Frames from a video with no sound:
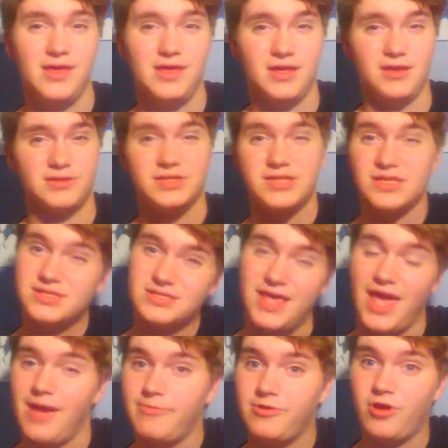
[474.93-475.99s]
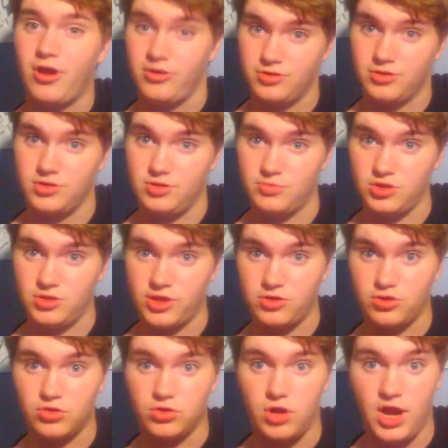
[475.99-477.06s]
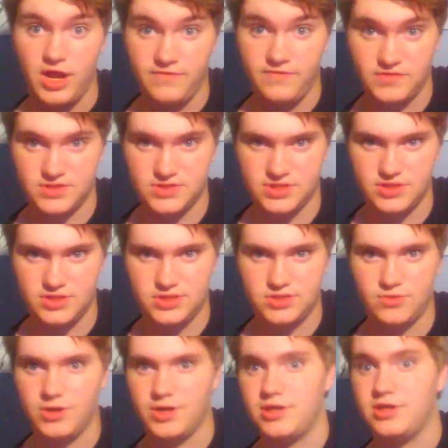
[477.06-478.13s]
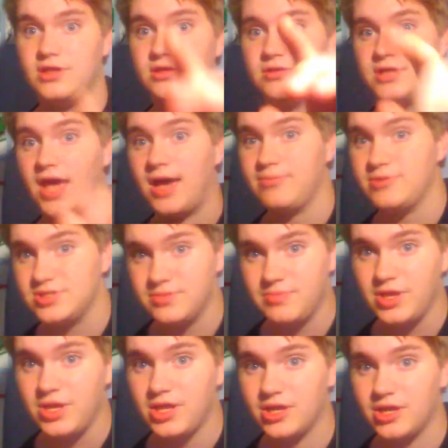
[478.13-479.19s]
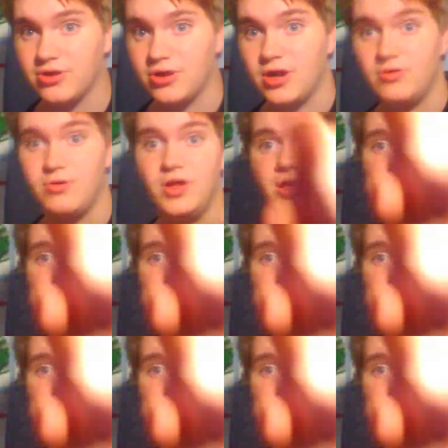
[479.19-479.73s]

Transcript: And Cap and Doctor Doom are like rivals in the story. Cap is the main hero,